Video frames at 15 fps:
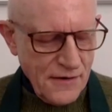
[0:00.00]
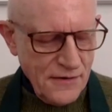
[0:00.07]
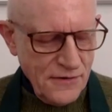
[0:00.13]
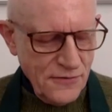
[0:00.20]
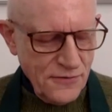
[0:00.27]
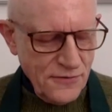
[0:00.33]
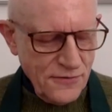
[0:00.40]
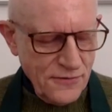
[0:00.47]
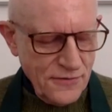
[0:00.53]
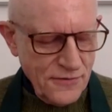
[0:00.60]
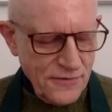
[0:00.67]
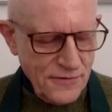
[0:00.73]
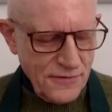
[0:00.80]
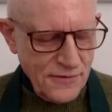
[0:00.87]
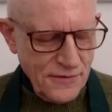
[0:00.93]

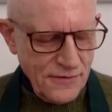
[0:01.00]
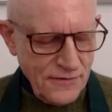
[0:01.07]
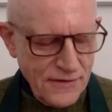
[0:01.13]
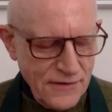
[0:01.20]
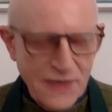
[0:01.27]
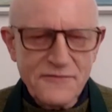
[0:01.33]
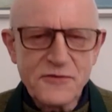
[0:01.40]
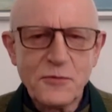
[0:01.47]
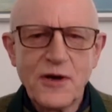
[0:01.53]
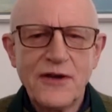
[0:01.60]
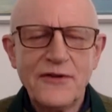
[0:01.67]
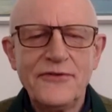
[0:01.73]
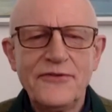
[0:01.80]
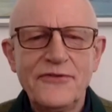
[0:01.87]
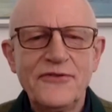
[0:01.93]
your loved
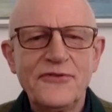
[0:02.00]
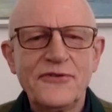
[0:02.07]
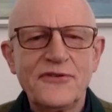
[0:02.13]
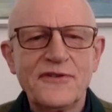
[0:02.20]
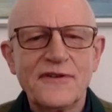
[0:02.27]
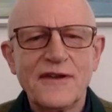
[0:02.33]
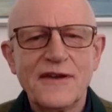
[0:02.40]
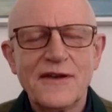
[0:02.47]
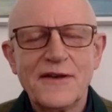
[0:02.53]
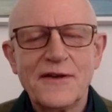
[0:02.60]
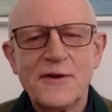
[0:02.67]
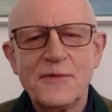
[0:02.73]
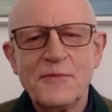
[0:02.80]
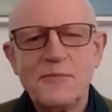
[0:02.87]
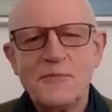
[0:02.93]
ones, um,
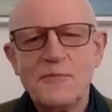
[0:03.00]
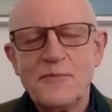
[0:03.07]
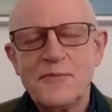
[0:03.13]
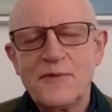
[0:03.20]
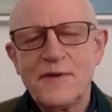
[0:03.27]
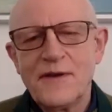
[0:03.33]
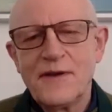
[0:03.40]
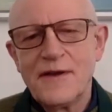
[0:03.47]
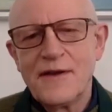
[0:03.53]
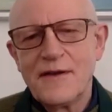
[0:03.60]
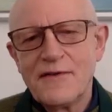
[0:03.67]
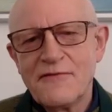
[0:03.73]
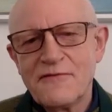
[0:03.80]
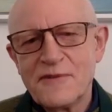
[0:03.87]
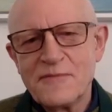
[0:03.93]

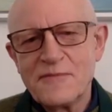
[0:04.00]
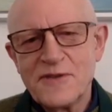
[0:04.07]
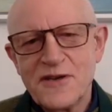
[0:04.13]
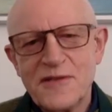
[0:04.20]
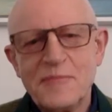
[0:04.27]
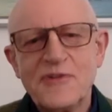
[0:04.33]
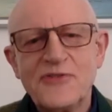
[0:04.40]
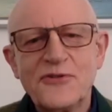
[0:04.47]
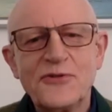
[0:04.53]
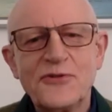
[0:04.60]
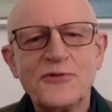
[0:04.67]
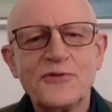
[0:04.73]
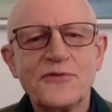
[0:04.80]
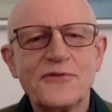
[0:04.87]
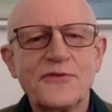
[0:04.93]
from Dharma
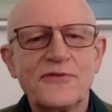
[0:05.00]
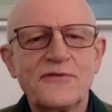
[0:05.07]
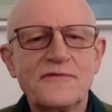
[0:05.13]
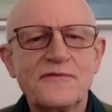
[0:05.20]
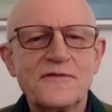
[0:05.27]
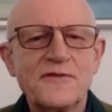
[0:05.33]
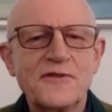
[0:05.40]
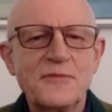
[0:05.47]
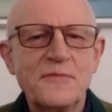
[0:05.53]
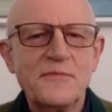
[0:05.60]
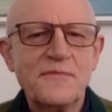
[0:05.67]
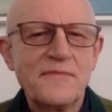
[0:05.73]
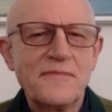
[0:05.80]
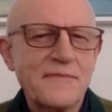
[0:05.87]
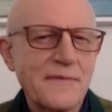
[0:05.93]
talks, from
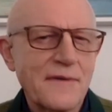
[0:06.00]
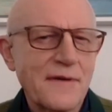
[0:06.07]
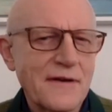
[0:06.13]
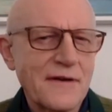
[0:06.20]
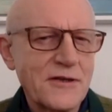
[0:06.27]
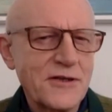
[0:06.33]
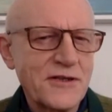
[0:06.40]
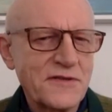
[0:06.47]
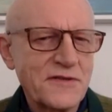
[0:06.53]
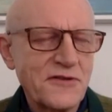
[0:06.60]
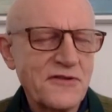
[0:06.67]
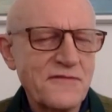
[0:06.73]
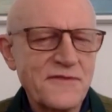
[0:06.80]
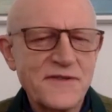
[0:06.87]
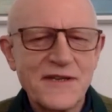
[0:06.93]
just
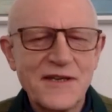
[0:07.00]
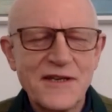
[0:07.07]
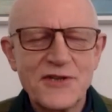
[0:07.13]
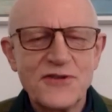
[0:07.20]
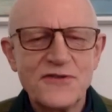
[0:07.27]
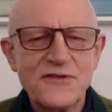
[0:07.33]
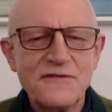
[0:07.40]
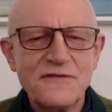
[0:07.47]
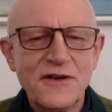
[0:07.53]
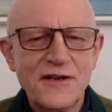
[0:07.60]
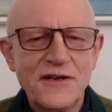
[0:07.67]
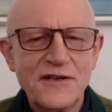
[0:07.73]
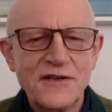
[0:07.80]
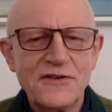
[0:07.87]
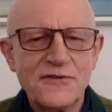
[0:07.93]
conversations you've
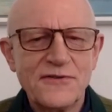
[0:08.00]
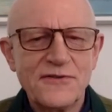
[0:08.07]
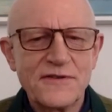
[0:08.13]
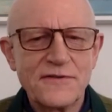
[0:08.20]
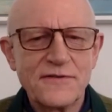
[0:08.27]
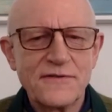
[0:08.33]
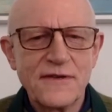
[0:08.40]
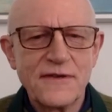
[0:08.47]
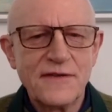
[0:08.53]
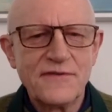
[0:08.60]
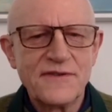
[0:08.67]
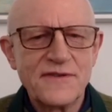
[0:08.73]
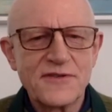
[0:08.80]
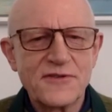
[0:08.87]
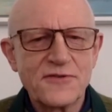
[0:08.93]
heard in
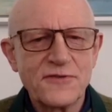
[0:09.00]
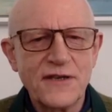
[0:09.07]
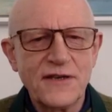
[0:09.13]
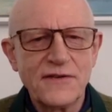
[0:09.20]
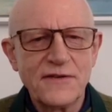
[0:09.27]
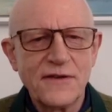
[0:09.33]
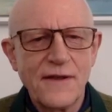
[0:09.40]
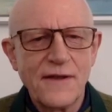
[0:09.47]
the street,